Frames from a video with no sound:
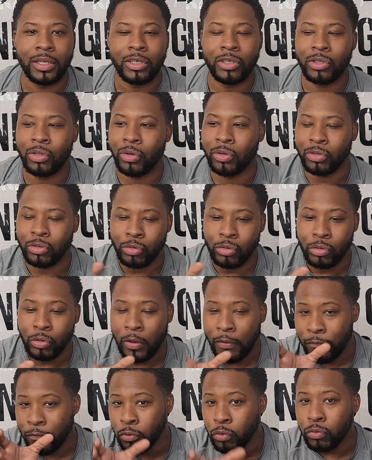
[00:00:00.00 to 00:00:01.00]

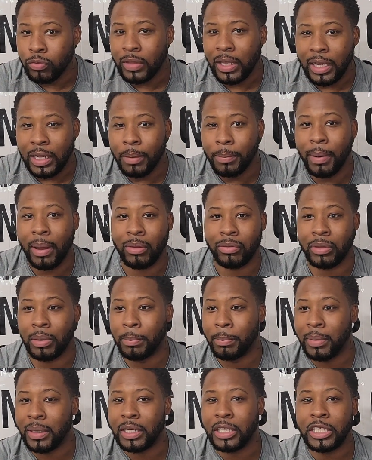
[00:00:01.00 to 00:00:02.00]
If you think about the
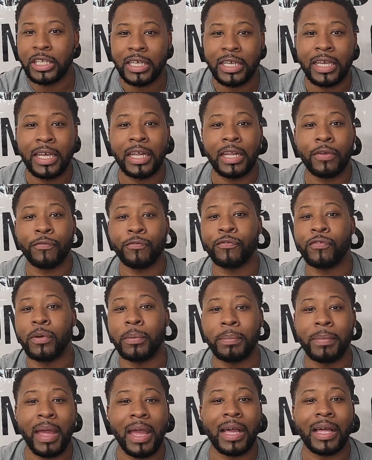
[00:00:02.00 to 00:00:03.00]
money you're getting
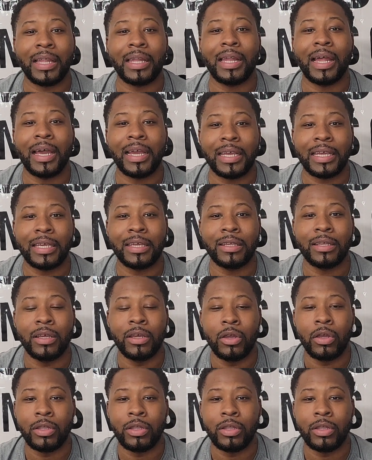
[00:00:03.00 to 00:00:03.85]
from that client,